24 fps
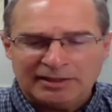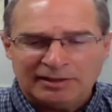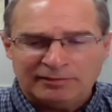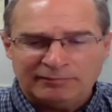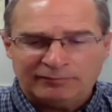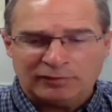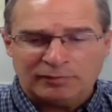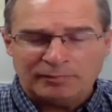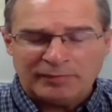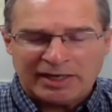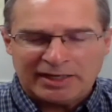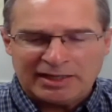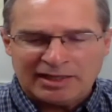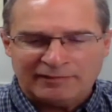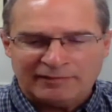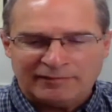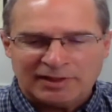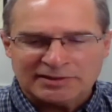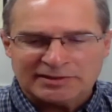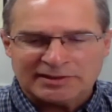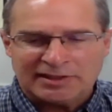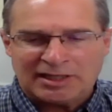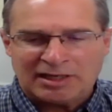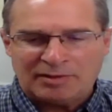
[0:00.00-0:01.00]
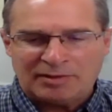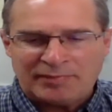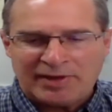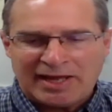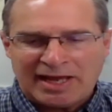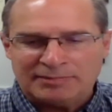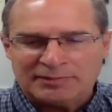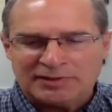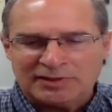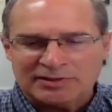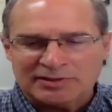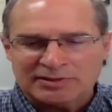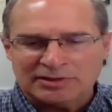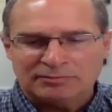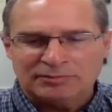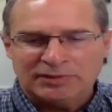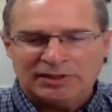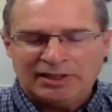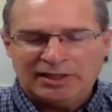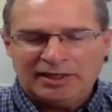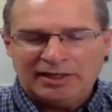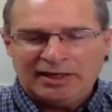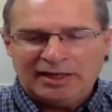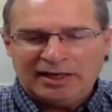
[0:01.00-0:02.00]
for many of us at our baptism
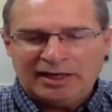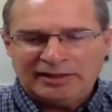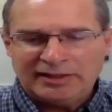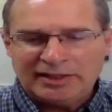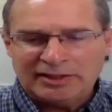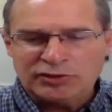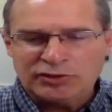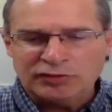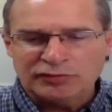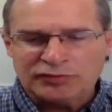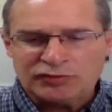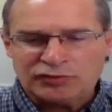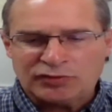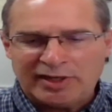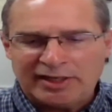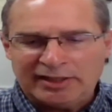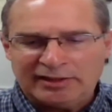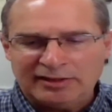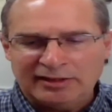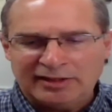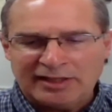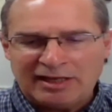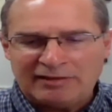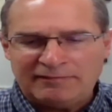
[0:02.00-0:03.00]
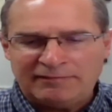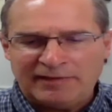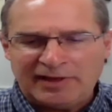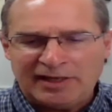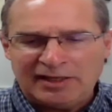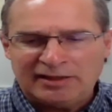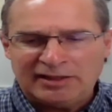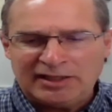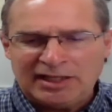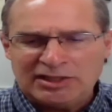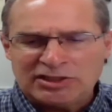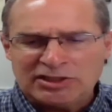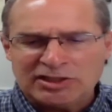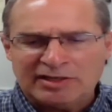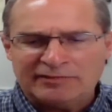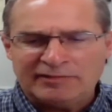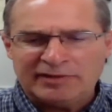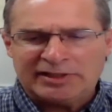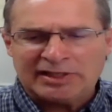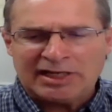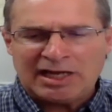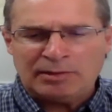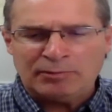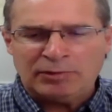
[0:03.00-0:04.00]
and that you have strengthened that faith each and every
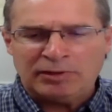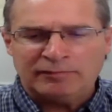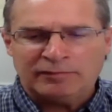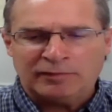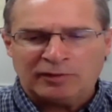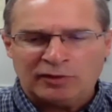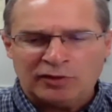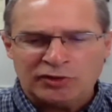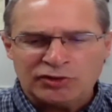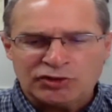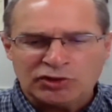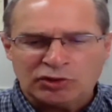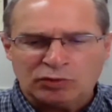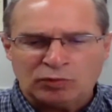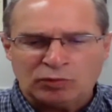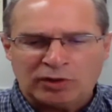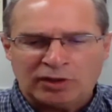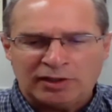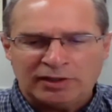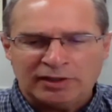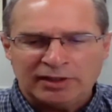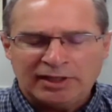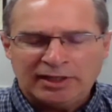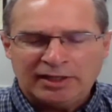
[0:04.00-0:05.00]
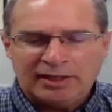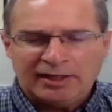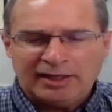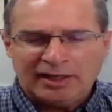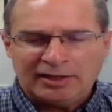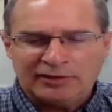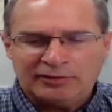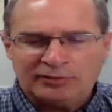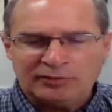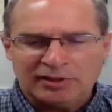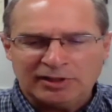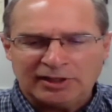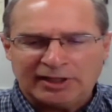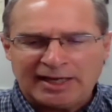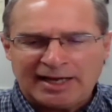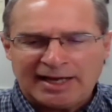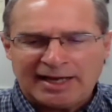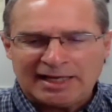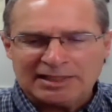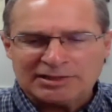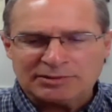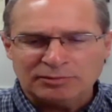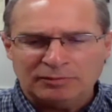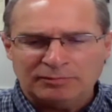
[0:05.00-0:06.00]
time we've heard your word and through the
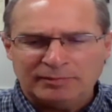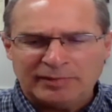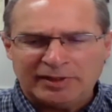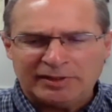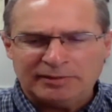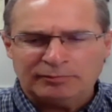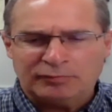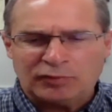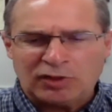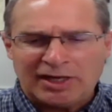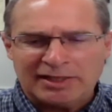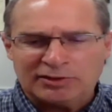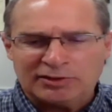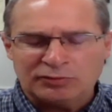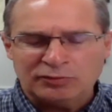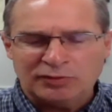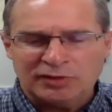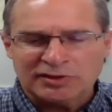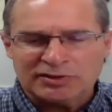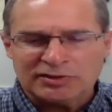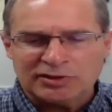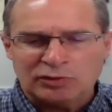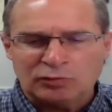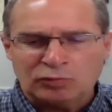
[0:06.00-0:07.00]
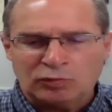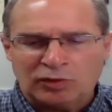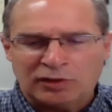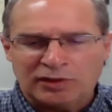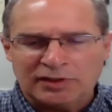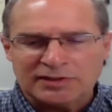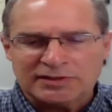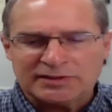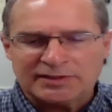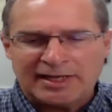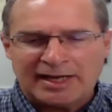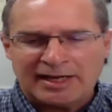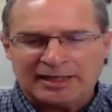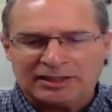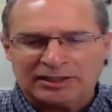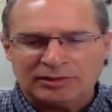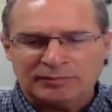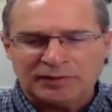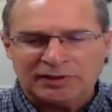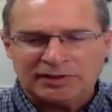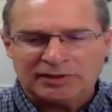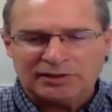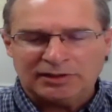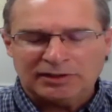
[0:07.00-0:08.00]
gospel brought to us in word and
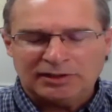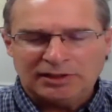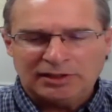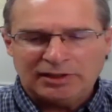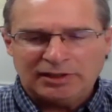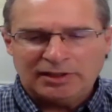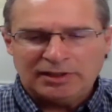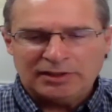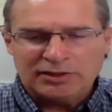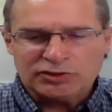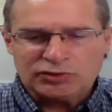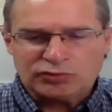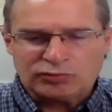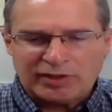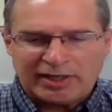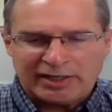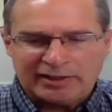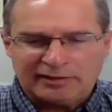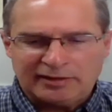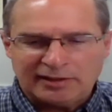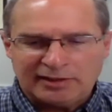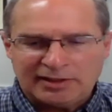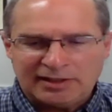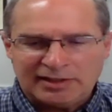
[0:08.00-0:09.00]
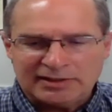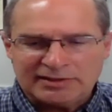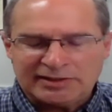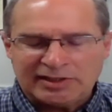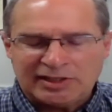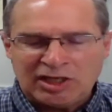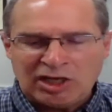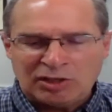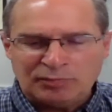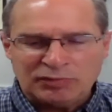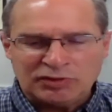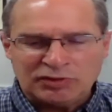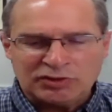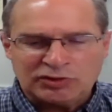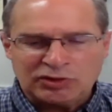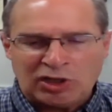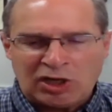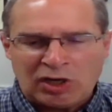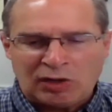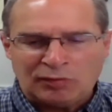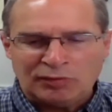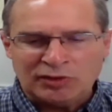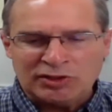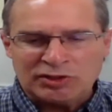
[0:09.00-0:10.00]
sacrament. Strengthen us and help us to
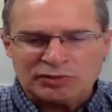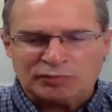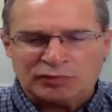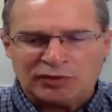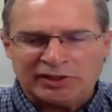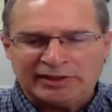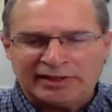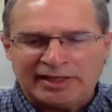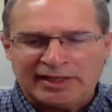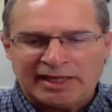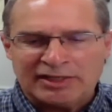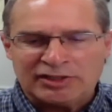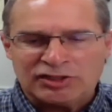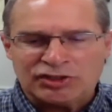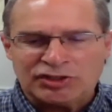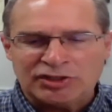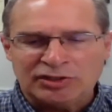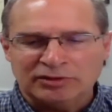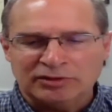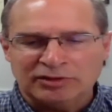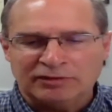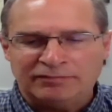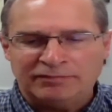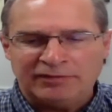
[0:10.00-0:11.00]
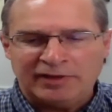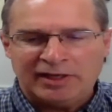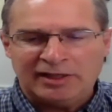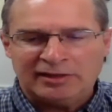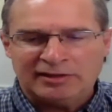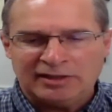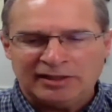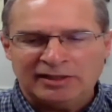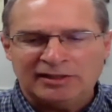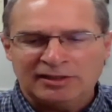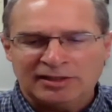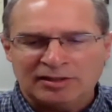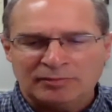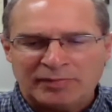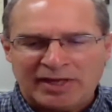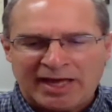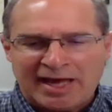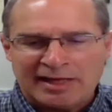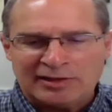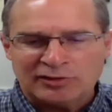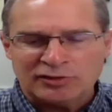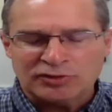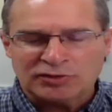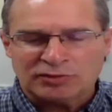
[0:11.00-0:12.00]
always bring that shield of faith into the
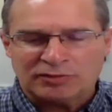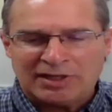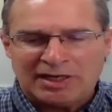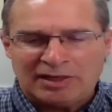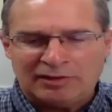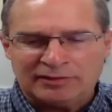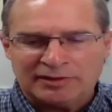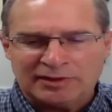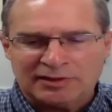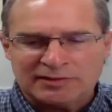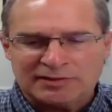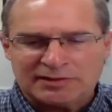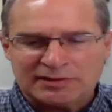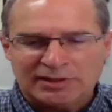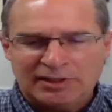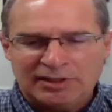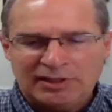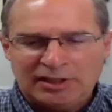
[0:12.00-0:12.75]
battles around us.